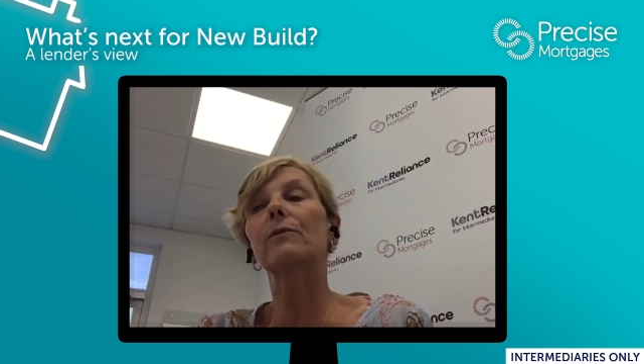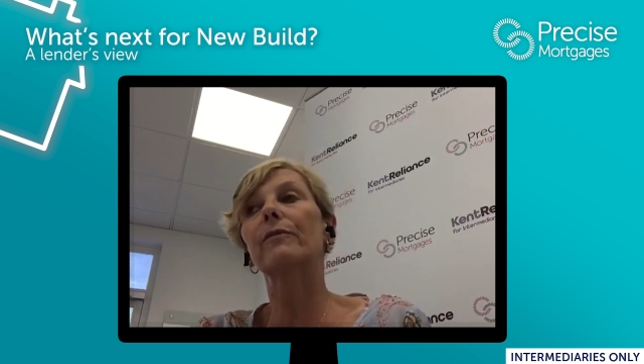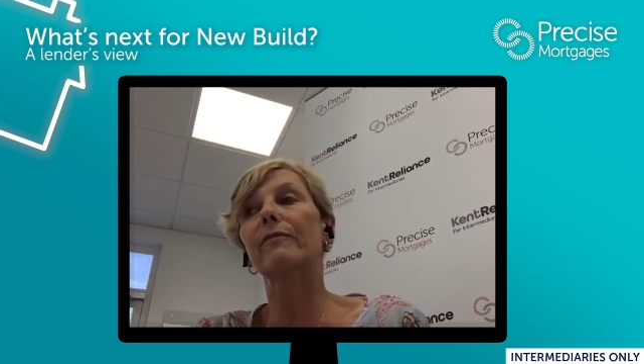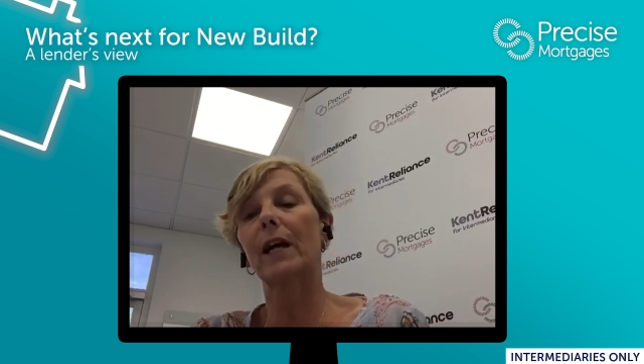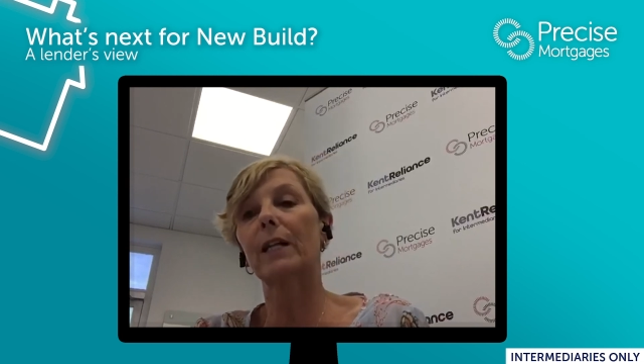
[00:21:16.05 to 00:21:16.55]
till
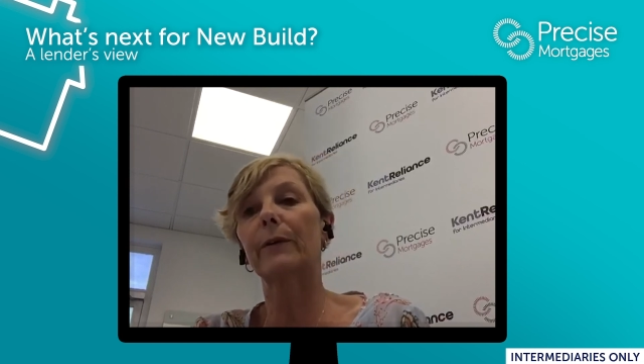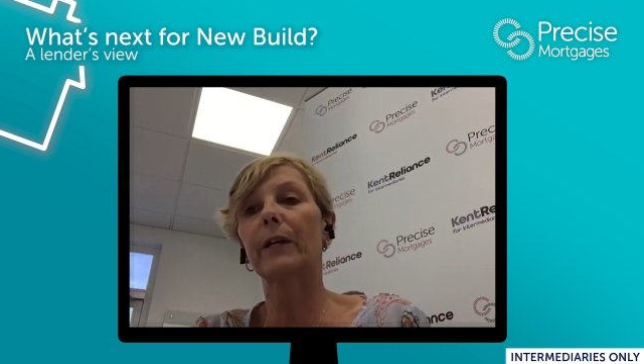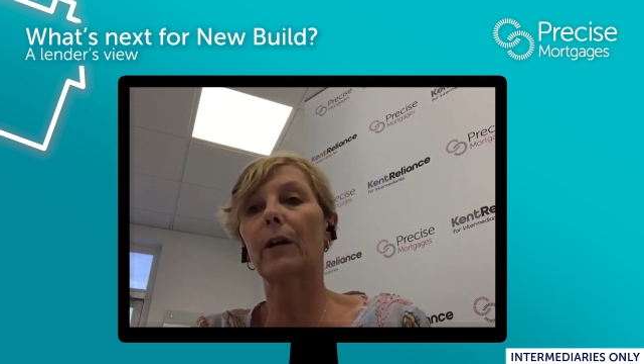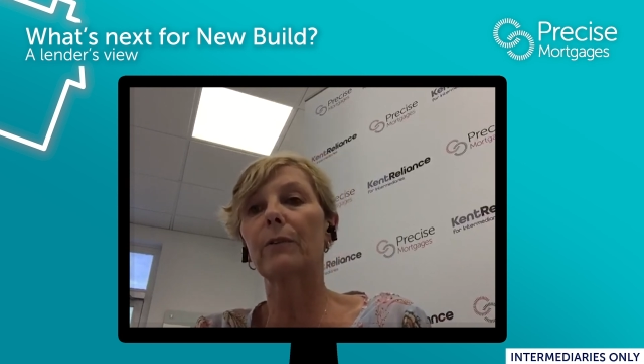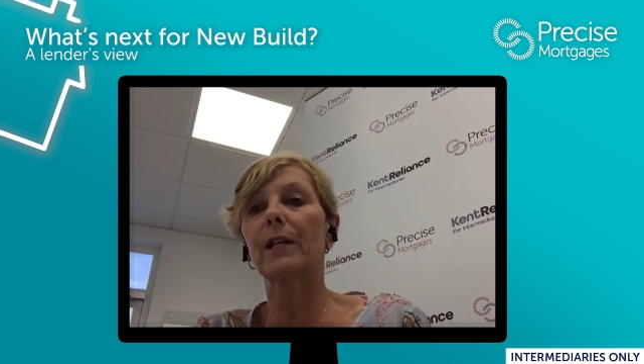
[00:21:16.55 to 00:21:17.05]
the
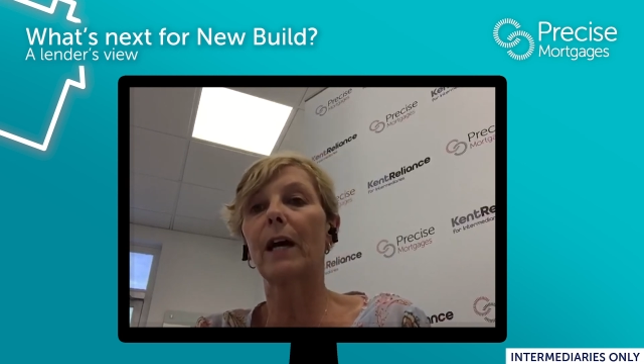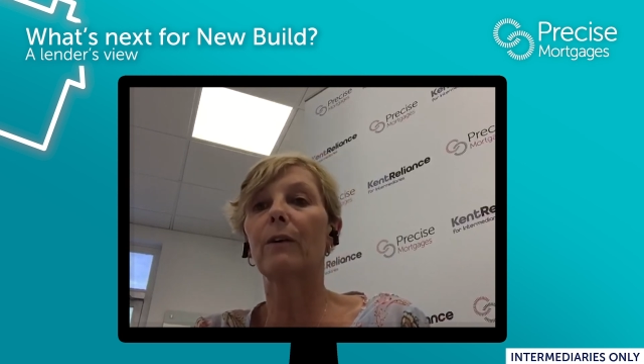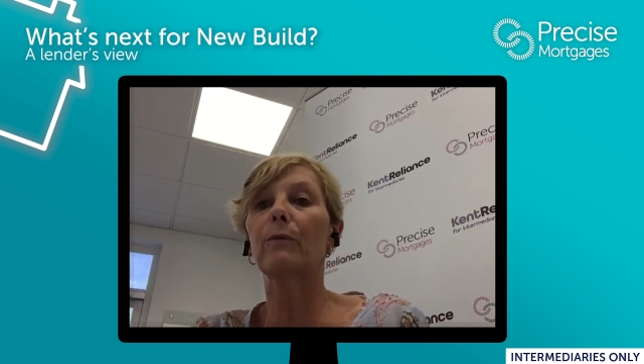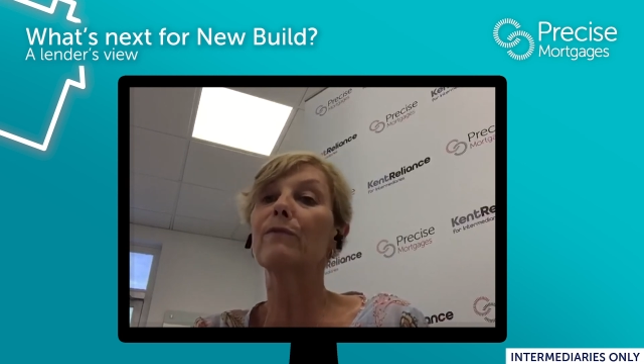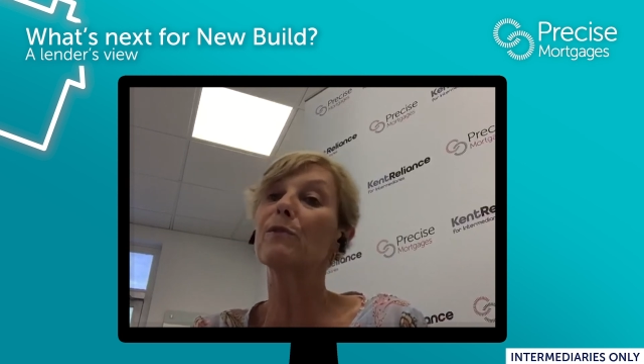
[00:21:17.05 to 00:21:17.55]
valuer goes
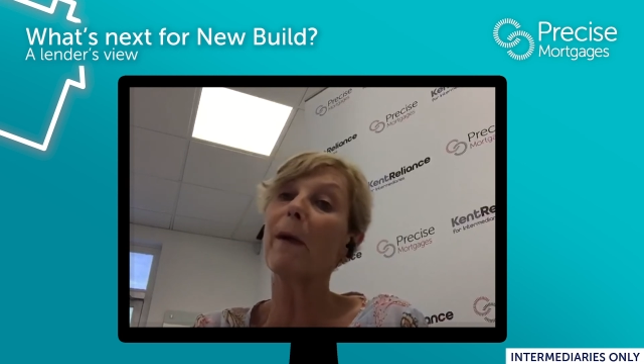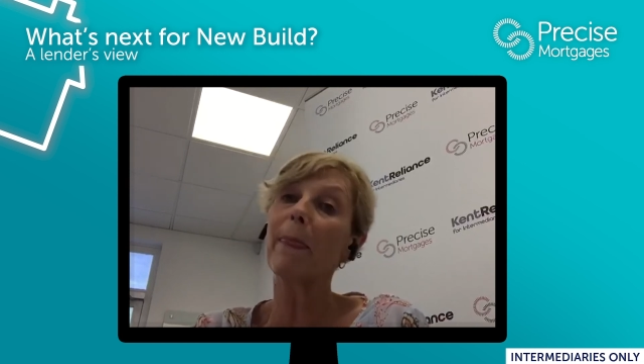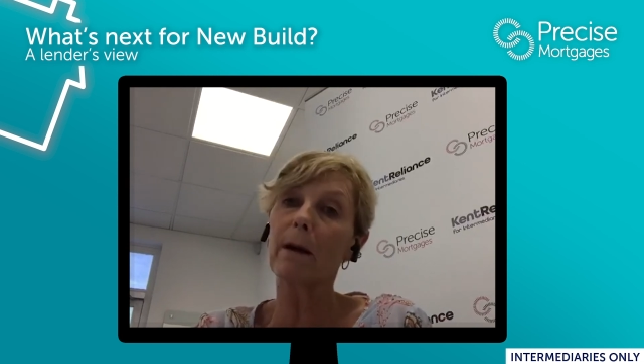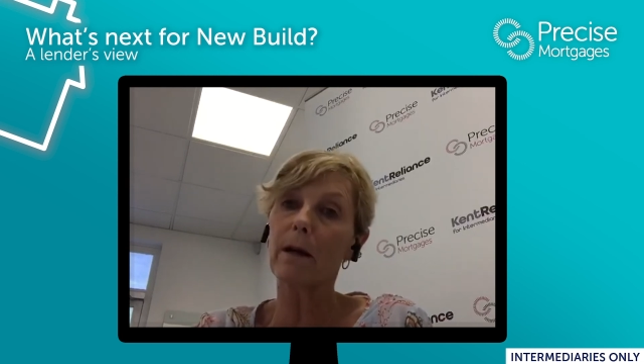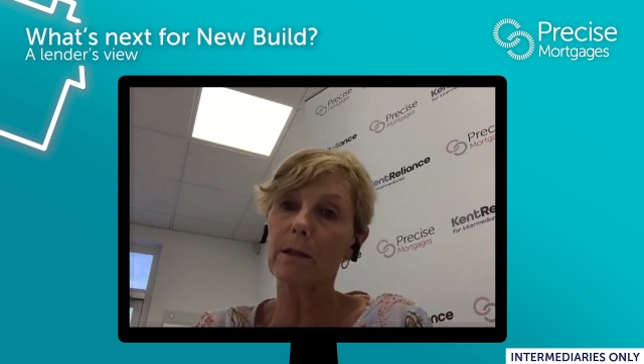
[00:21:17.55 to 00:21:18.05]
out. We've
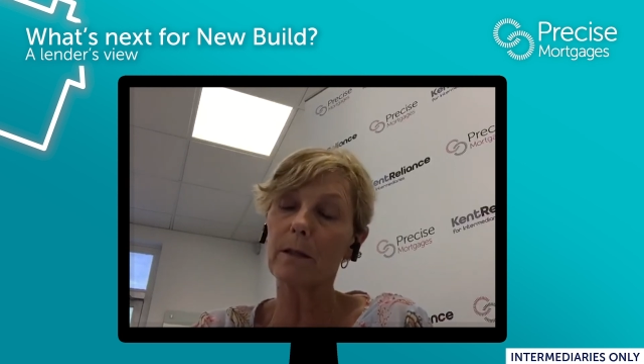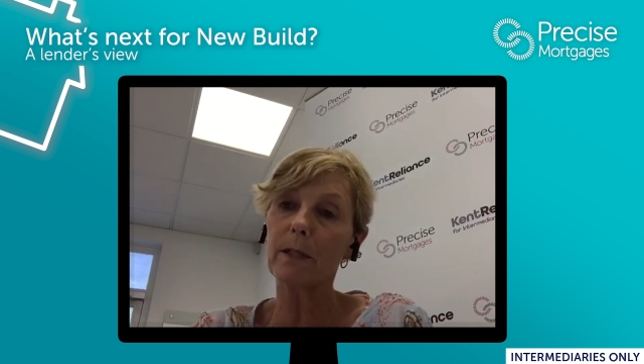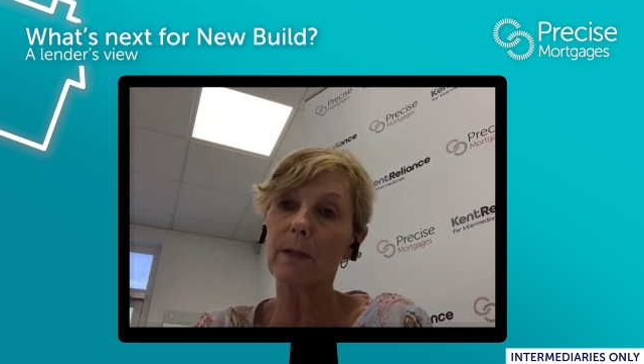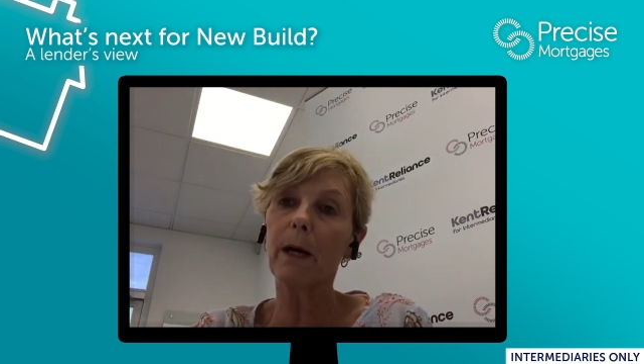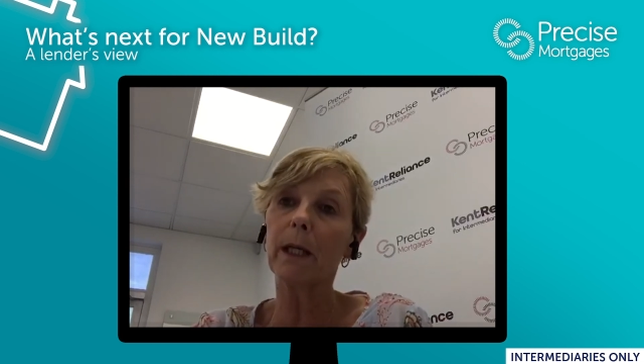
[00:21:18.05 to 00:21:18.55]
spent the
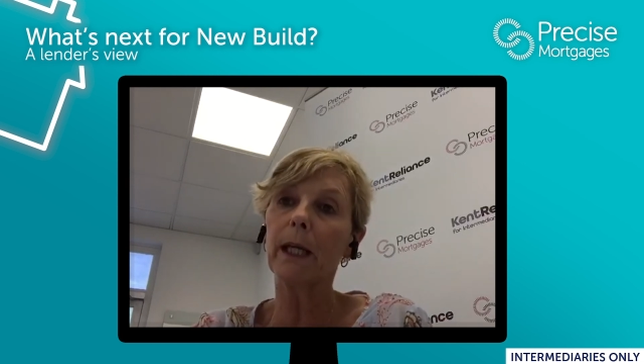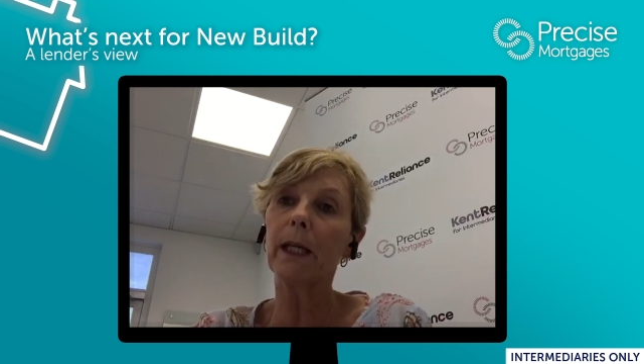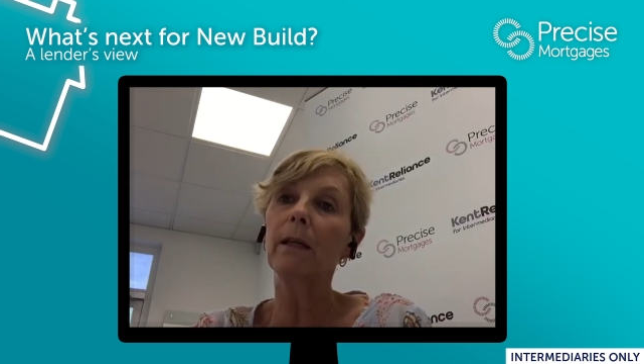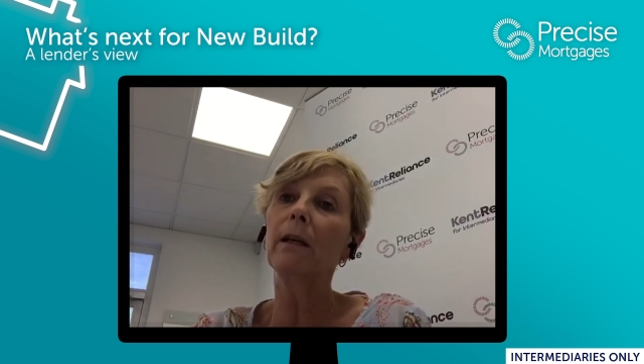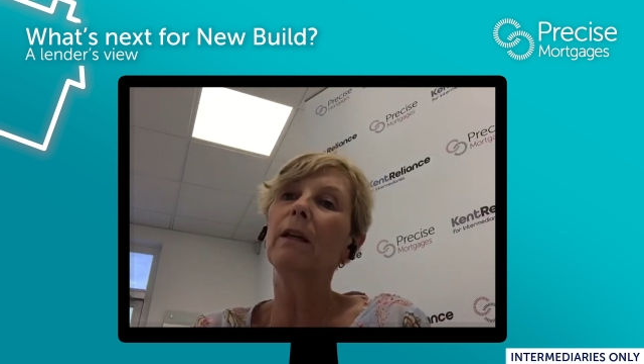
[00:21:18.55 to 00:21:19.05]
customer's
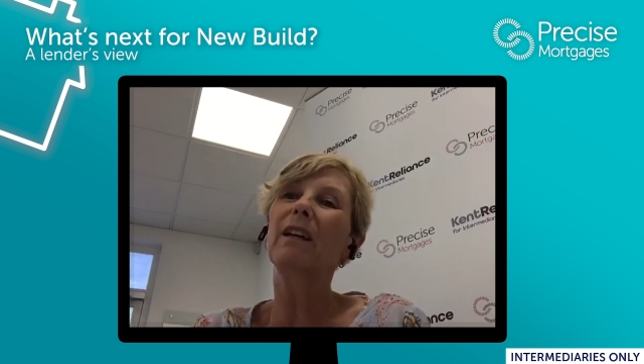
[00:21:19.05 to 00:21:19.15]
money,